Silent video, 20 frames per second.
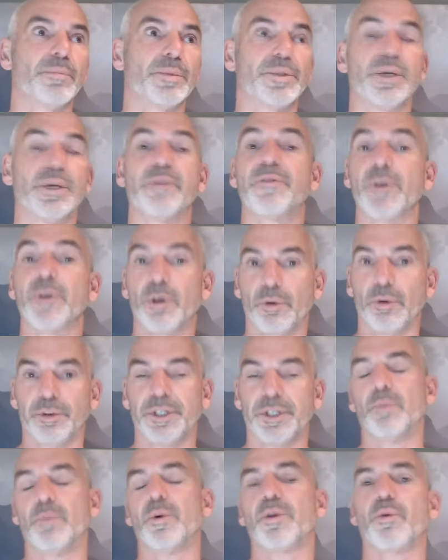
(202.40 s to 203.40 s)

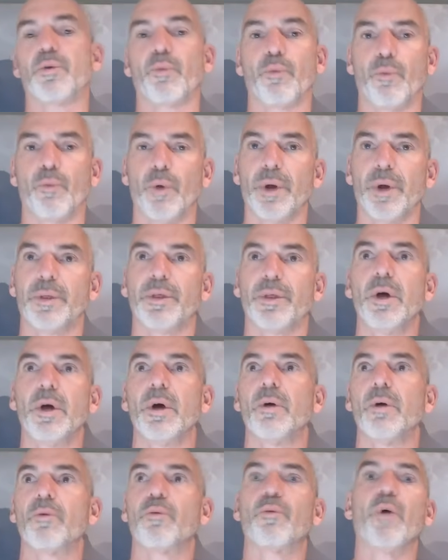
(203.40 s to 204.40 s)
difficulty with, with
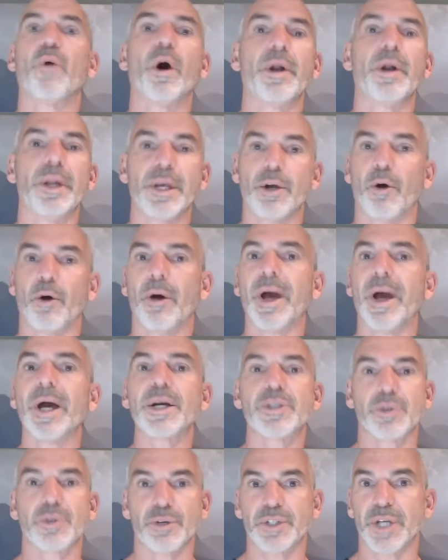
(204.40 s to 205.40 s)
running or
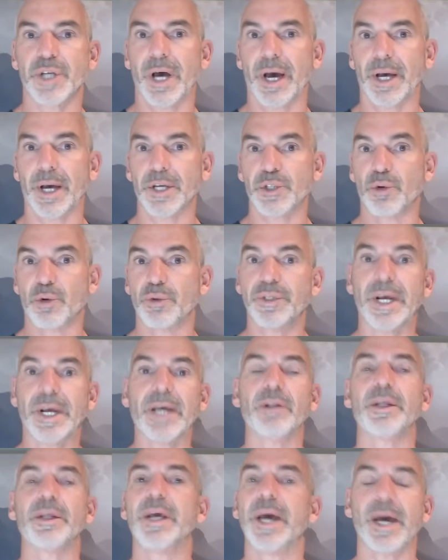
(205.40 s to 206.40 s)
exercise or
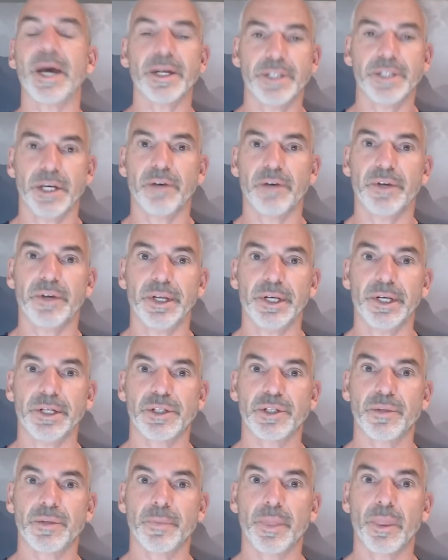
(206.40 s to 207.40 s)
daily
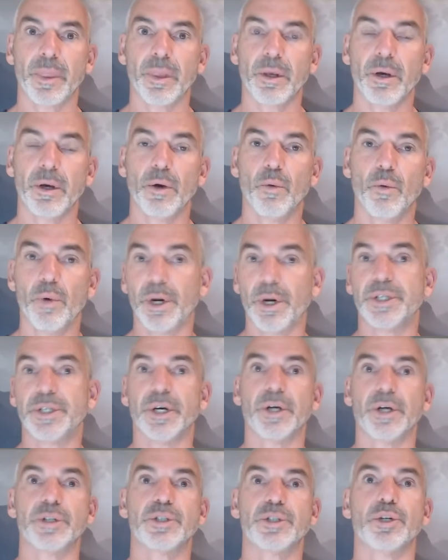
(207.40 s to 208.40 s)
activities, what it
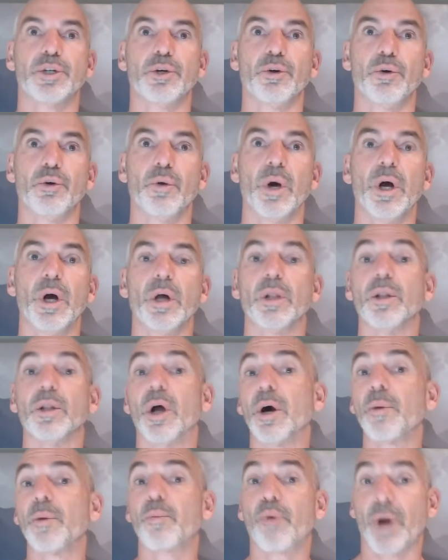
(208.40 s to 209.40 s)
does to
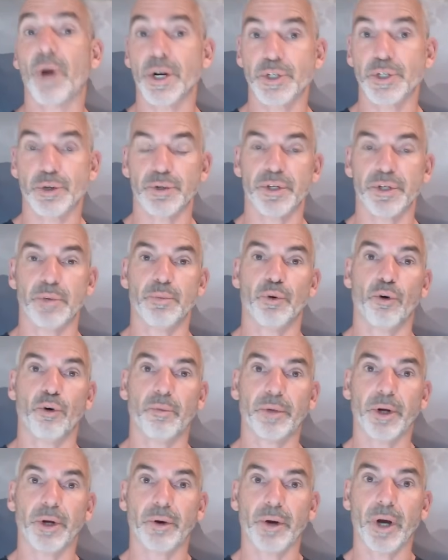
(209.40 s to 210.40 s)
lung pressures and
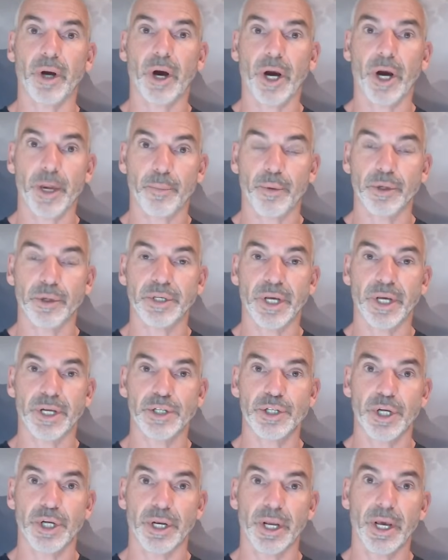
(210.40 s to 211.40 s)
pulmonary
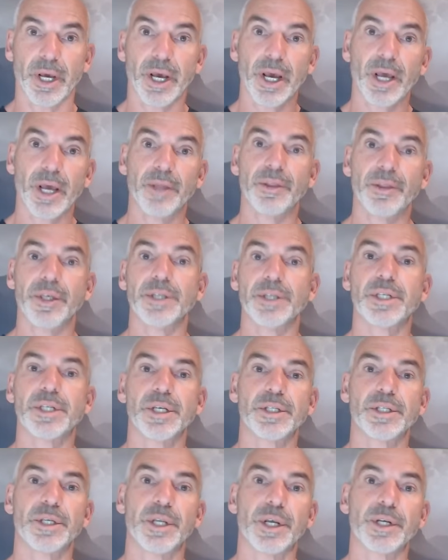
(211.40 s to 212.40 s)
hypertension. This
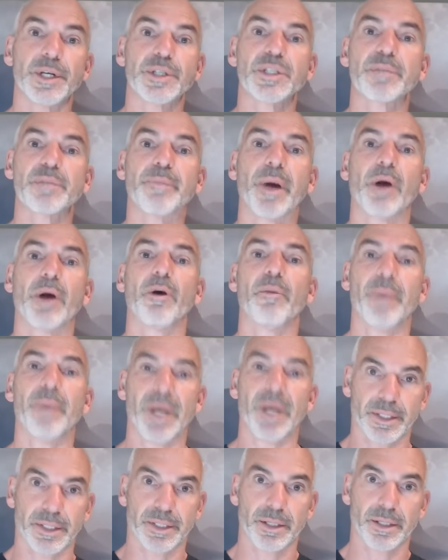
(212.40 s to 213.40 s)
is an
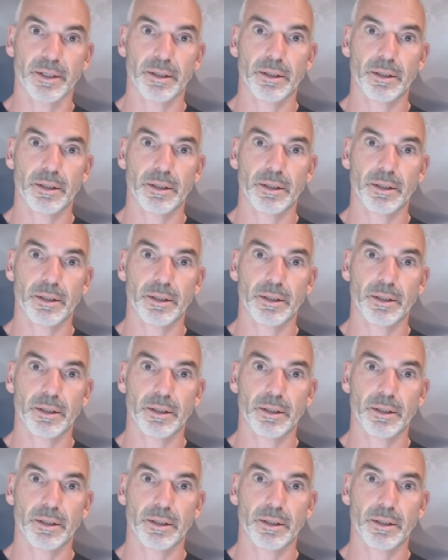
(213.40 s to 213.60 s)
experiment.